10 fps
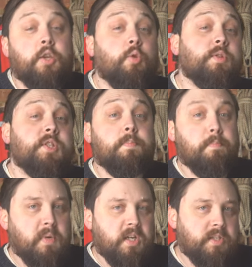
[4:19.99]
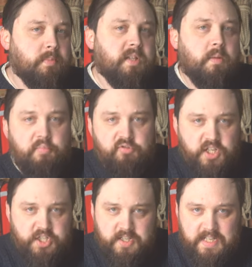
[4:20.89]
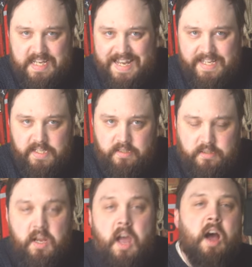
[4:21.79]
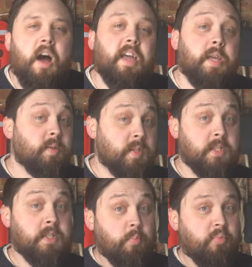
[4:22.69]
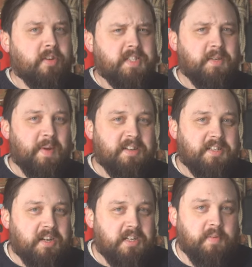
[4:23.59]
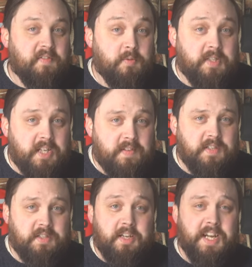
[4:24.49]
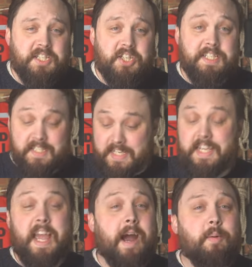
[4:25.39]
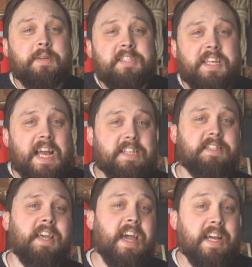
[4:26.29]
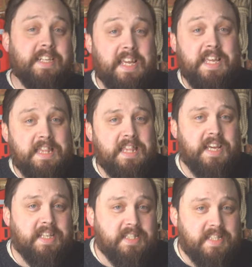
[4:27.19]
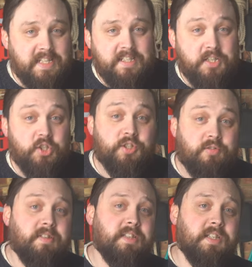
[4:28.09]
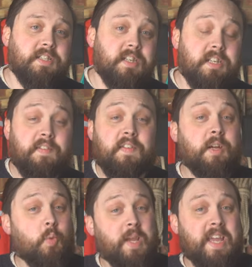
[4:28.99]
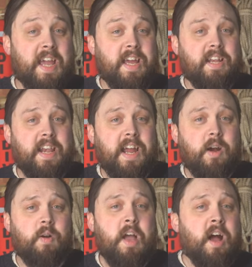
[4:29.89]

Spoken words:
Your submersible pressure gauge. It is a surprising amount of time before divers can actually see how much gas they had in their cylinder during the dive like we can now.